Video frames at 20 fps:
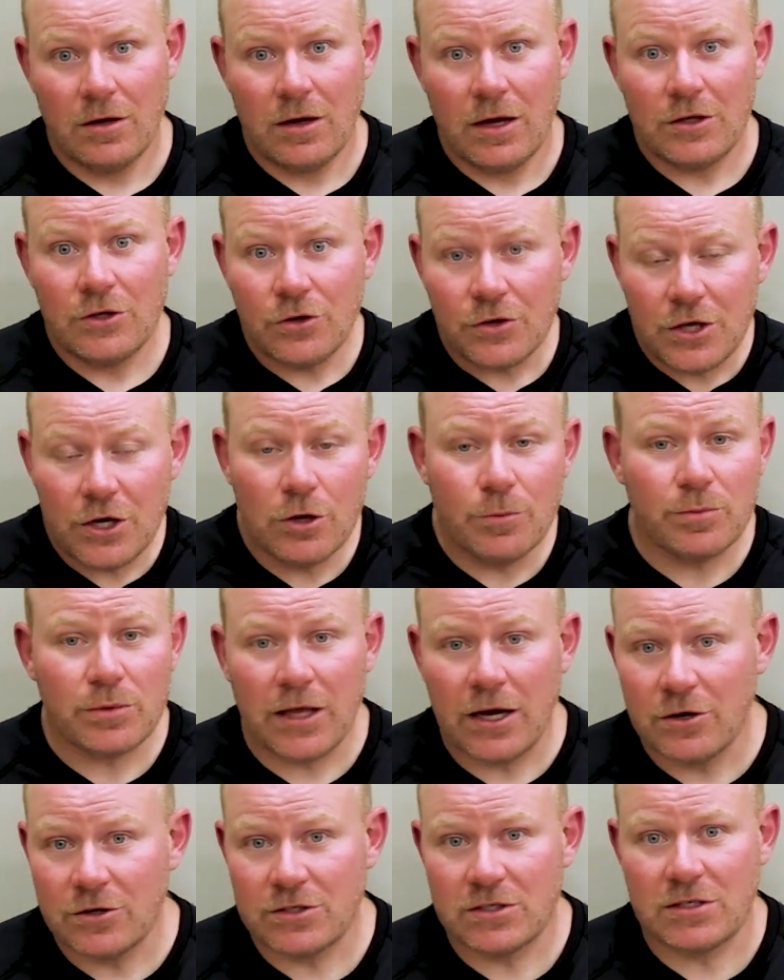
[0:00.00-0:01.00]
And you'll hear
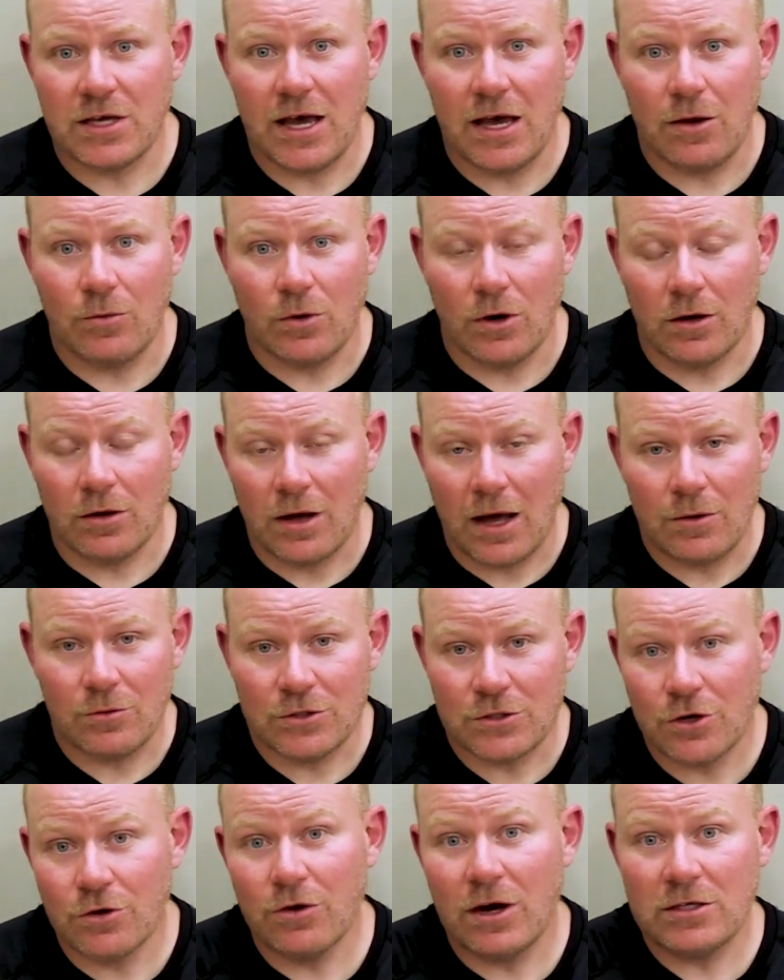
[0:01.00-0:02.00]
players say, well, I
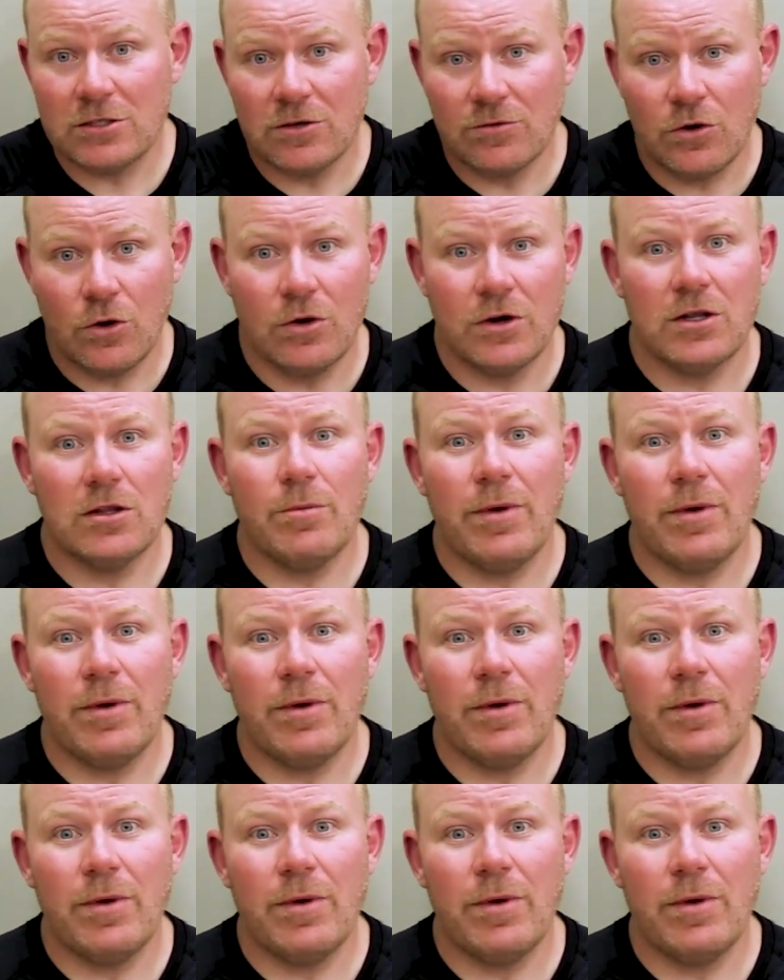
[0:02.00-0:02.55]
was aggressive going to the